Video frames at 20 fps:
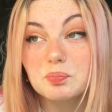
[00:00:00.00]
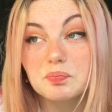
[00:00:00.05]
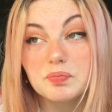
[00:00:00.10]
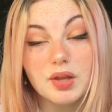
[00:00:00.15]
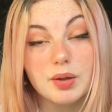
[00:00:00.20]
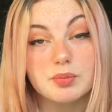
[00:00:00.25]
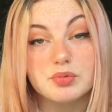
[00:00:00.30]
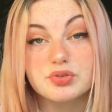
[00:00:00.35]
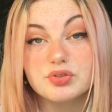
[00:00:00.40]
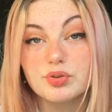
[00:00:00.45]

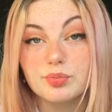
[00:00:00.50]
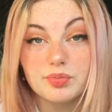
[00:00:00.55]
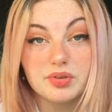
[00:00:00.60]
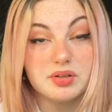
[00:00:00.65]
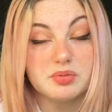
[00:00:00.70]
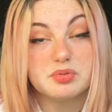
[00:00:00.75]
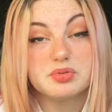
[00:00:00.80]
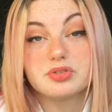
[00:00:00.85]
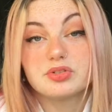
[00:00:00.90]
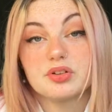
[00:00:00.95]
I'm assuming
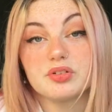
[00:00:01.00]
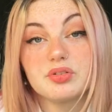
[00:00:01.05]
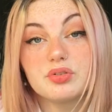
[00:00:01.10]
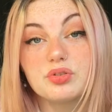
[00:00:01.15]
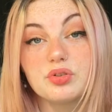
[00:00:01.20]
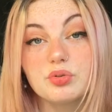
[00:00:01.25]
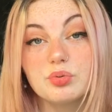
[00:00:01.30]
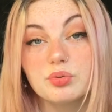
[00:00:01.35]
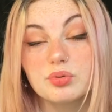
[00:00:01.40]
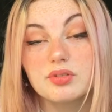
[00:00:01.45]
it was something
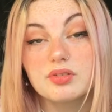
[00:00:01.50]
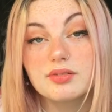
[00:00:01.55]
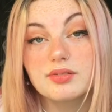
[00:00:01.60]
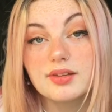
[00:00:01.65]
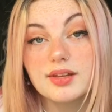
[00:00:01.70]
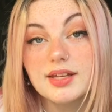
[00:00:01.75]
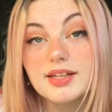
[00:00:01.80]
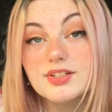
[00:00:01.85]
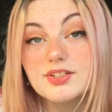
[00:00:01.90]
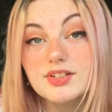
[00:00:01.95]
to do with
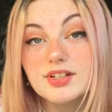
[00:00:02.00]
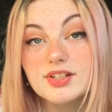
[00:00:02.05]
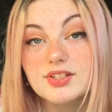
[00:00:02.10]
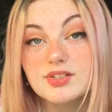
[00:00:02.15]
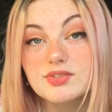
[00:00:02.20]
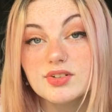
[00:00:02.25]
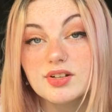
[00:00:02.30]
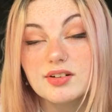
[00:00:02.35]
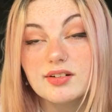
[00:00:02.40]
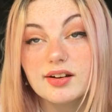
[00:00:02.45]
ancient
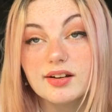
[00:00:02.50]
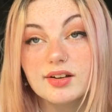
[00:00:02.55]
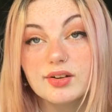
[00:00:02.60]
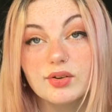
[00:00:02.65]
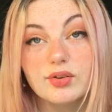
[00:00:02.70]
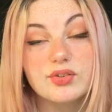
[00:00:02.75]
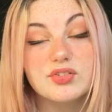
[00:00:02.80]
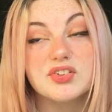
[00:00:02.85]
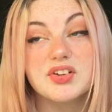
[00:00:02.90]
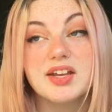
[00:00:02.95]
history or
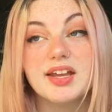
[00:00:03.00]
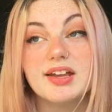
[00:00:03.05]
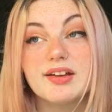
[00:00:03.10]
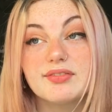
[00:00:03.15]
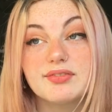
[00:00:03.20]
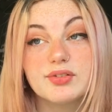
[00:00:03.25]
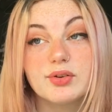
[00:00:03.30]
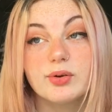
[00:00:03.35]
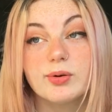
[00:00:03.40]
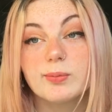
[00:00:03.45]
archaeology.
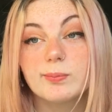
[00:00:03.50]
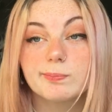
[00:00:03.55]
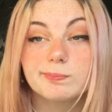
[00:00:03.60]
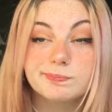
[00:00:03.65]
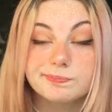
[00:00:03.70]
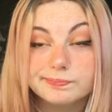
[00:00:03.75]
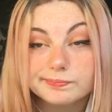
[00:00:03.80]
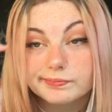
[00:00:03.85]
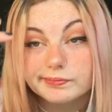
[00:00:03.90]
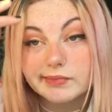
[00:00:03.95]
If not,
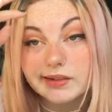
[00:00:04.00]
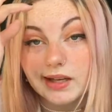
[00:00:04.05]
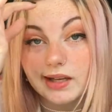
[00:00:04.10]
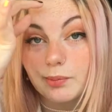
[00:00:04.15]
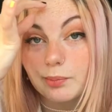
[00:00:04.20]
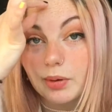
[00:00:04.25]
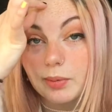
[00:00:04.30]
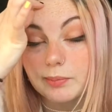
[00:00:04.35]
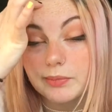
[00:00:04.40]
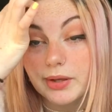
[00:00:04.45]
kind
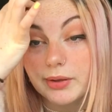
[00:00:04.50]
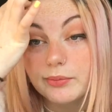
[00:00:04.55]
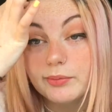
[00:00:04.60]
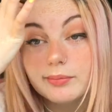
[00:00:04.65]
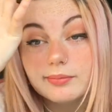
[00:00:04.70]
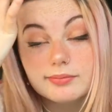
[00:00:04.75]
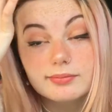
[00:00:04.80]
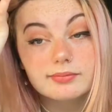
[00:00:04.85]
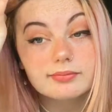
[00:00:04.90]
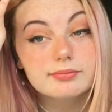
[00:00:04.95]
of bummed out,
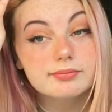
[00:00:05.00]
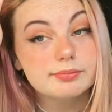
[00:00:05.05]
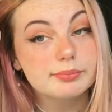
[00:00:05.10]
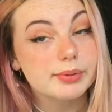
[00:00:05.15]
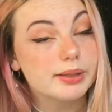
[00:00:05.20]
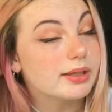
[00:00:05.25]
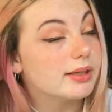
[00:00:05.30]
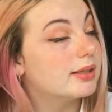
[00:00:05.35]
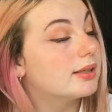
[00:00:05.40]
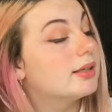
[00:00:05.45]

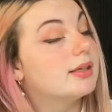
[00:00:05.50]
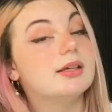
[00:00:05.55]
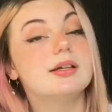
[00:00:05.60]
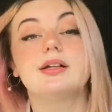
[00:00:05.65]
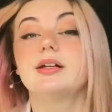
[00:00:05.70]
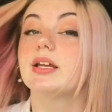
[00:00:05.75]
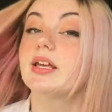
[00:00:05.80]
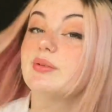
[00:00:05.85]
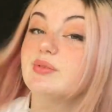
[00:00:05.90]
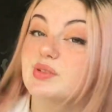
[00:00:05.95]
but
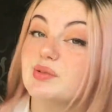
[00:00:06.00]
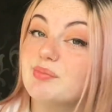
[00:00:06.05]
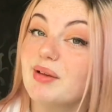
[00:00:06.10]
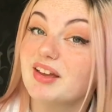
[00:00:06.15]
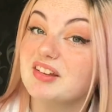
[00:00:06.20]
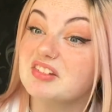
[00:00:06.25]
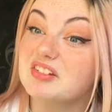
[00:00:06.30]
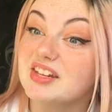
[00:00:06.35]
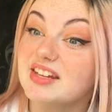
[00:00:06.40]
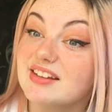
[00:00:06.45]
he was at my
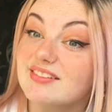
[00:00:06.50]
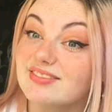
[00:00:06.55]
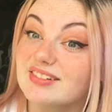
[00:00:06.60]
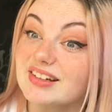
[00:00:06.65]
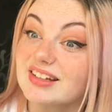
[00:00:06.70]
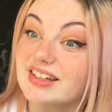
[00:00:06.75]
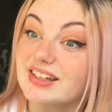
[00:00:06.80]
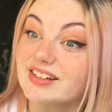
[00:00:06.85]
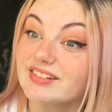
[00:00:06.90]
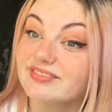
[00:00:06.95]
uni for a
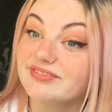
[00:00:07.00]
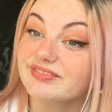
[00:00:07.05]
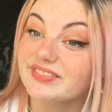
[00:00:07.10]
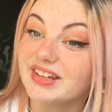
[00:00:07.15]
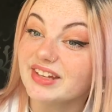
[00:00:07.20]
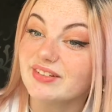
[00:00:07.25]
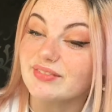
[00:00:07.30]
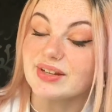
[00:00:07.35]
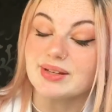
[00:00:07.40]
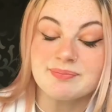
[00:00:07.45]
year.
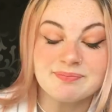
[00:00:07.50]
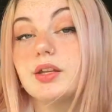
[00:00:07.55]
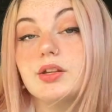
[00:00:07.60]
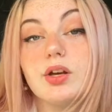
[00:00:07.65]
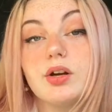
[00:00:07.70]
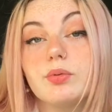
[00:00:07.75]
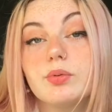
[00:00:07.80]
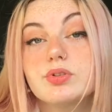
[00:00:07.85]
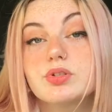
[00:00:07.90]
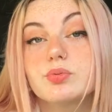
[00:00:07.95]
Anyway,
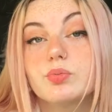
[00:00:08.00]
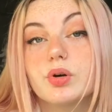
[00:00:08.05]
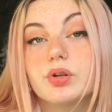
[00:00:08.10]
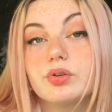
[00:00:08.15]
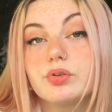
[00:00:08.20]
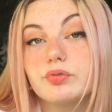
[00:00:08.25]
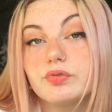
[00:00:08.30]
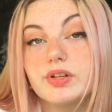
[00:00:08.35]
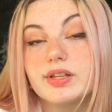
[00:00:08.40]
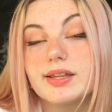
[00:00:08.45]
Young was the one
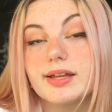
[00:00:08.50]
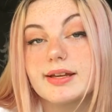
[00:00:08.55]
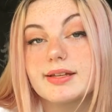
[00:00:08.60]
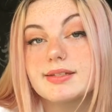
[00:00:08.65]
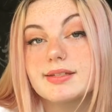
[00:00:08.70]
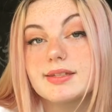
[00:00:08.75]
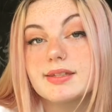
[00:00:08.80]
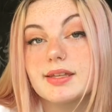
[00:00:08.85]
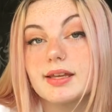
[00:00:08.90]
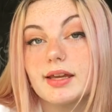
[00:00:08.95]
who
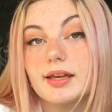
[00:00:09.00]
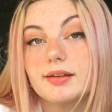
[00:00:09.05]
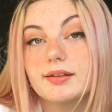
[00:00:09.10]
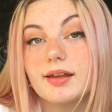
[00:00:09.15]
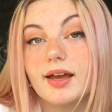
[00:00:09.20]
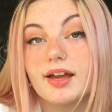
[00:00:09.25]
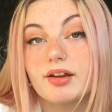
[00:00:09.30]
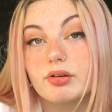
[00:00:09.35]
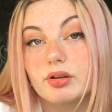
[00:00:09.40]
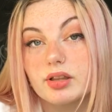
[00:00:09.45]
realised that
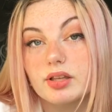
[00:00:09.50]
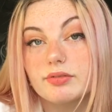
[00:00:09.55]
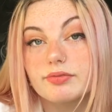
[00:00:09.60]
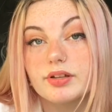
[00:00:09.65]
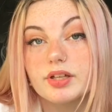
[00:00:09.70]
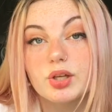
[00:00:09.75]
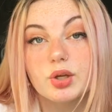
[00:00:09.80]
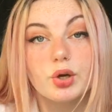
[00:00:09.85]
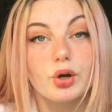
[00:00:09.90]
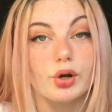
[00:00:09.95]

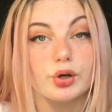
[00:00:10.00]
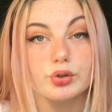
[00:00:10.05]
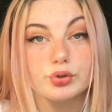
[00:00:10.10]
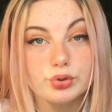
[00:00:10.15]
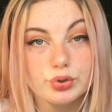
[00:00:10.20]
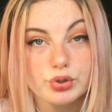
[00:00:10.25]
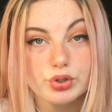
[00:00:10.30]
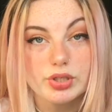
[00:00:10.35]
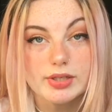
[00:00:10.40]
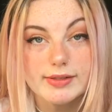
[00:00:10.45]
hieroglyphic
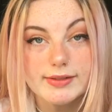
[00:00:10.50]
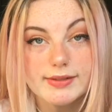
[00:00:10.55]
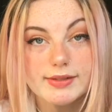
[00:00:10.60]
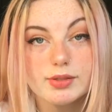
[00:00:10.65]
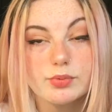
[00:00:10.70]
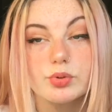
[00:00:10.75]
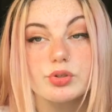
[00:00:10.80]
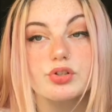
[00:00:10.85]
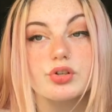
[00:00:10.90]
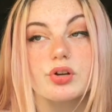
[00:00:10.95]
cartouches,
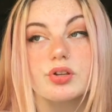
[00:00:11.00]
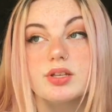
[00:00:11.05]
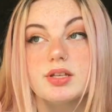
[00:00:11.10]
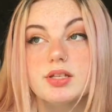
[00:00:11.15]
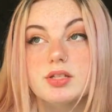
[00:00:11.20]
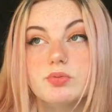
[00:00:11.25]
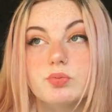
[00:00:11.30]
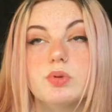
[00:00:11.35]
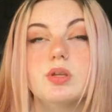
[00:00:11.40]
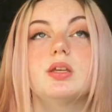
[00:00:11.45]
which are
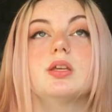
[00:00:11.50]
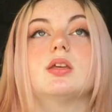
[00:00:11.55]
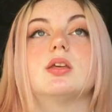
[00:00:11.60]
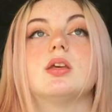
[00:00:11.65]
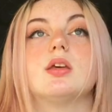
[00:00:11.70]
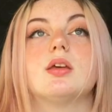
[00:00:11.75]
these wee,